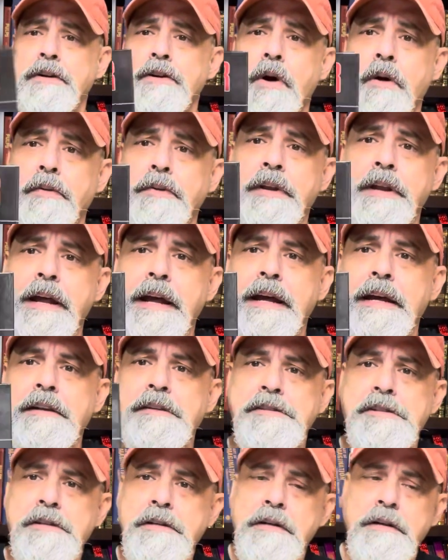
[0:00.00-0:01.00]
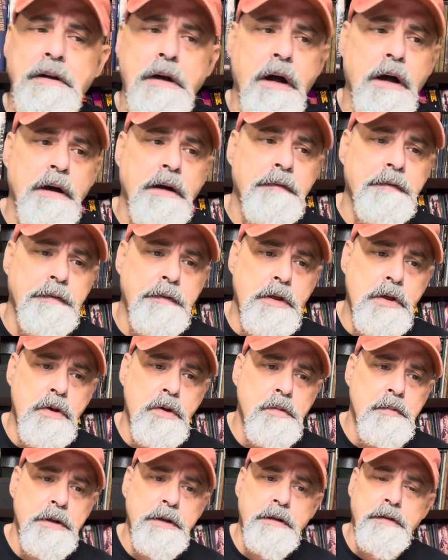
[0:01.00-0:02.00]
golden age of
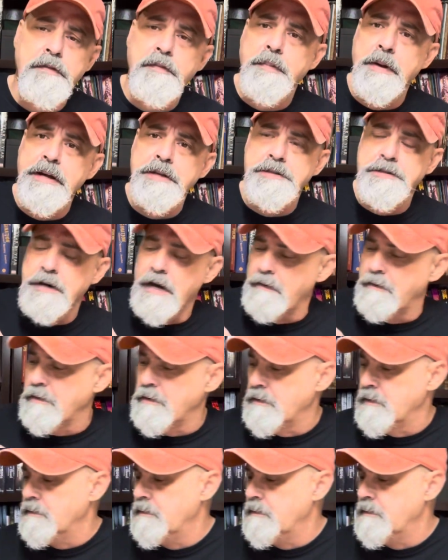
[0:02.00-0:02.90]
human space travel.